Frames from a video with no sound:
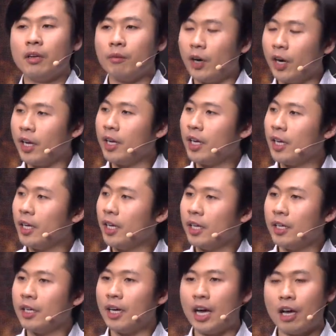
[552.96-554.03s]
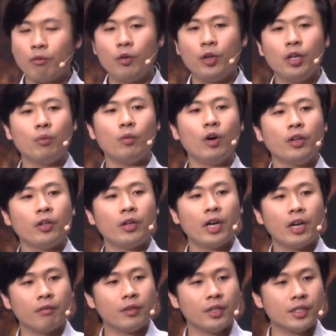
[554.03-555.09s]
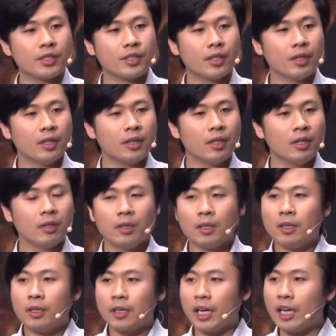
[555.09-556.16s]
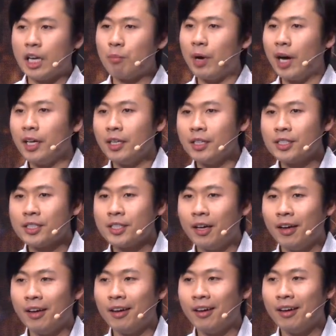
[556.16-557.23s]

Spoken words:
Ray, I really want to have this. Can I buy this?